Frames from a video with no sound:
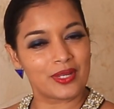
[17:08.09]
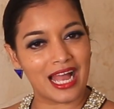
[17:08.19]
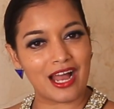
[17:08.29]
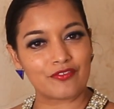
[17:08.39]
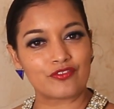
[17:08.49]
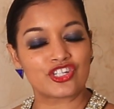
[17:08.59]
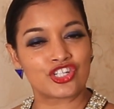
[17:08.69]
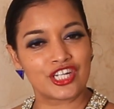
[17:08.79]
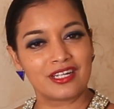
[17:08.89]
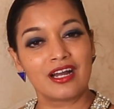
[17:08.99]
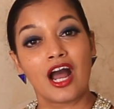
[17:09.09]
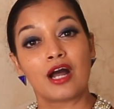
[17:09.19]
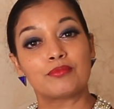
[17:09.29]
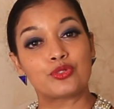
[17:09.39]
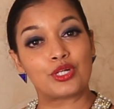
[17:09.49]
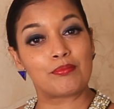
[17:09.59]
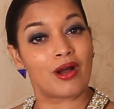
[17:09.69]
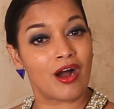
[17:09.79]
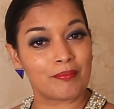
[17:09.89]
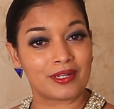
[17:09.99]
we have Rashida Abdullah
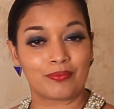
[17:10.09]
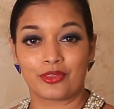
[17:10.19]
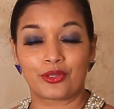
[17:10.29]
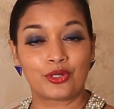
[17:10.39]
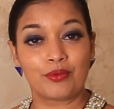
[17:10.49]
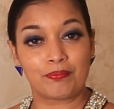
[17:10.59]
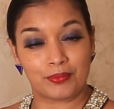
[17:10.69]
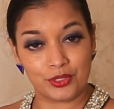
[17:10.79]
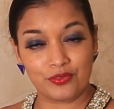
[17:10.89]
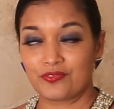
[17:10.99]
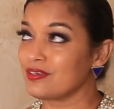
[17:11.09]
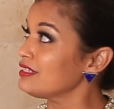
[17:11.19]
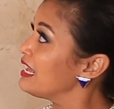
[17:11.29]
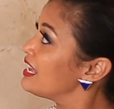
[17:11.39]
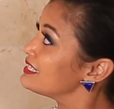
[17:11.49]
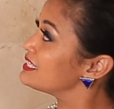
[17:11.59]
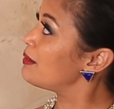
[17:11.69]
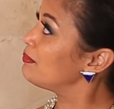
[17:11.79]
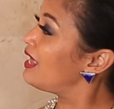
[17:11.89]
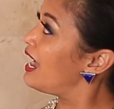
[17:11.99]
Mohammed with her beautiful double